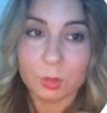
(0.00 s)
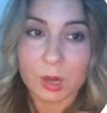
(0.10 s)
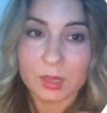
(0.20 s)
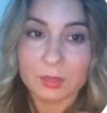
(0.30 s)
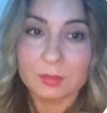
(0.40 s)

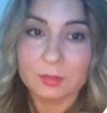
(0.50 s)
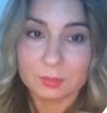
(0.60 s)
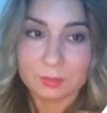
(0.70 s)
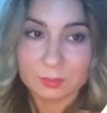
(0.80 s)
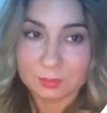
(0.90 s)
brain
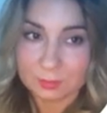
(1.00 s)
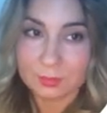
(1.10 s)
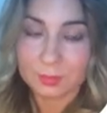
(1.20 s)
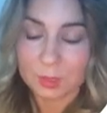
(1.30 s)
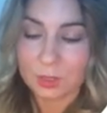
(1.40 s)

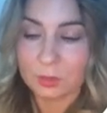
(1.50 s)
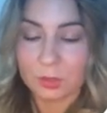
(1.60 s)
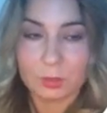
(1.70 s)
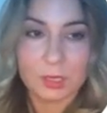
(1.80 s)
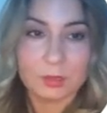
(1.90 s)
so do
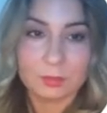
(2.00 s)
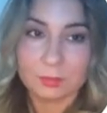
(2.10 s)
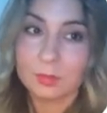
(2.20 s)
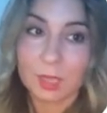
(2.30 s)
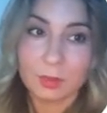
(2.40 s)
it
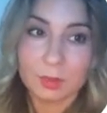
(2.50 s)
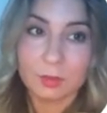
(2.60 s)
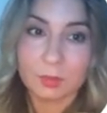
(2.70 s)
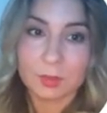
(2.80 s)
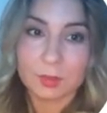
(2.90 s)
even
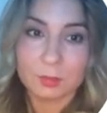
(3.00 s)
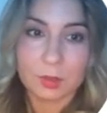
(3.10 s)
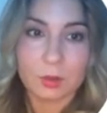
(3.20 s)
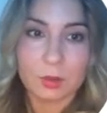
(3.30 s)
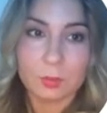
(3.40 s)
if it's
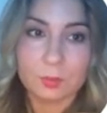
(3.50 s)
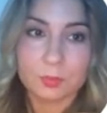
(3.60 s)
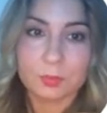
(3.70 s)
difficult